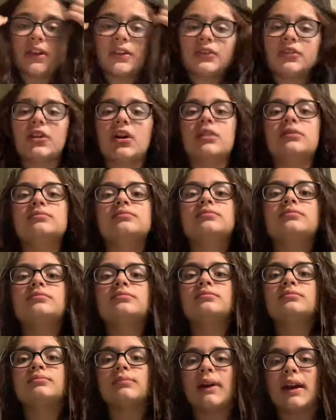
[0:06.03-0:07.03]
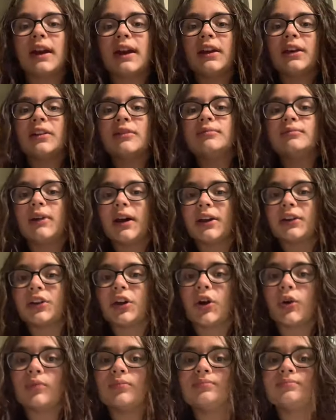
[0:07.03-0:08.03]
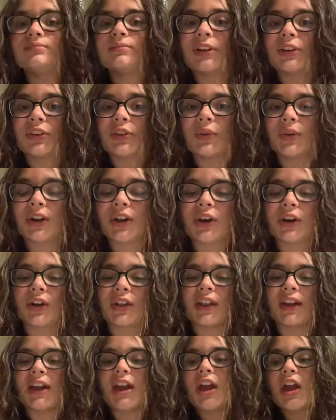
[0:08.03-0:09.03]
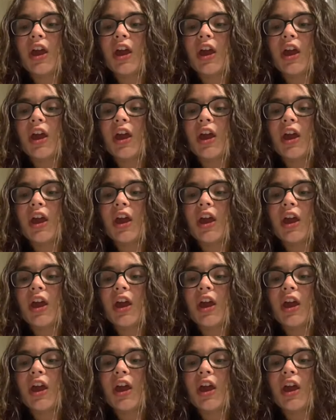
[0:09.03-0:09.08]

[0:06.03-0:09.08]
So, my hair, I know, it's already curly.